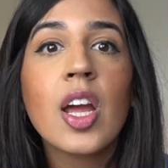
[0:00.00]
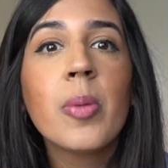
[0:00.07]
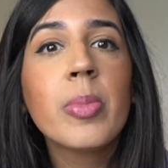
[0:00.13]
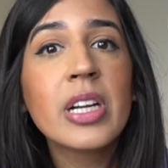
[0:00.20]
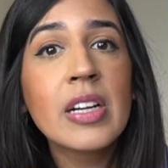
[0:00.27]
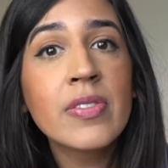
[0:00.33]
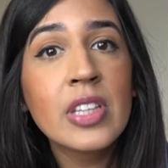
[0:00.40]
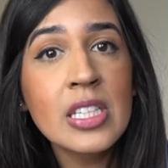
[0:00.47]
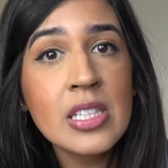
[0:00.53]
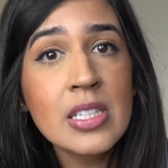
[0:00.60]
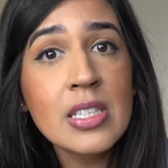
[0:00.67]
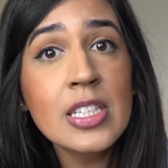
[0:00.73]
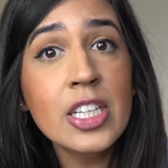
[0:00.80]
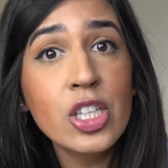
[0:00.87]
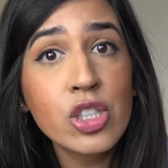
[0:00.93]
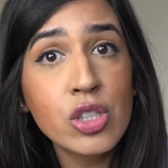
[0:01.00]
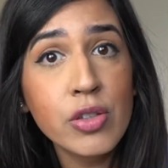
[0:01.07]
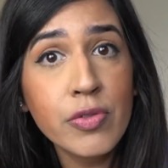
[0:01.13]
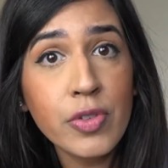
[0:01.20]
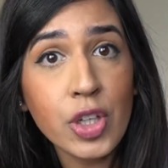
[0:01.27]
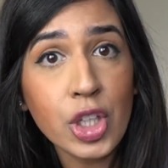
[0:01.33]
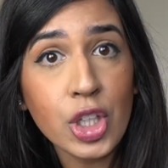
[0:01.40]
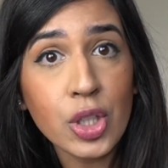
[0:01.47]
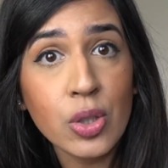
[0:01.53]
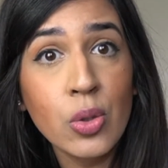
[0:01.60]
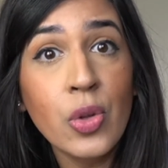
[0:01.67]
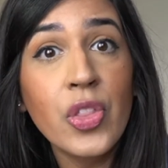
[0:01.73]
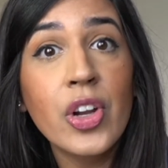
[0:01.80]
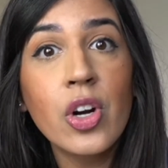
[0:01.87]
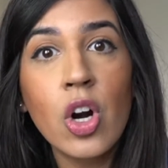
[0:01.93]
But if this is an issue for
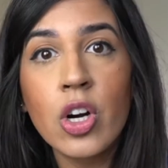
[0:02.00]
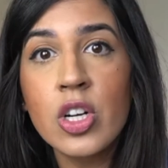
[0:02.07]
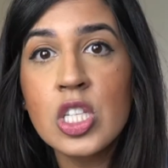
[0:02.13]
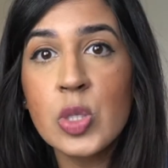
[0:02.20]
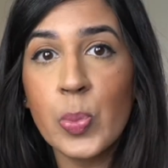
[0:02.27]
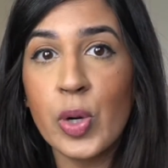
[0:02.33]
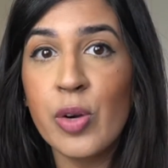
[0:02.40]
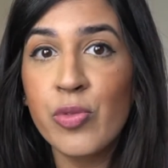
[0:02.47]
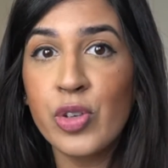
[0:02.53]
you, there are sperm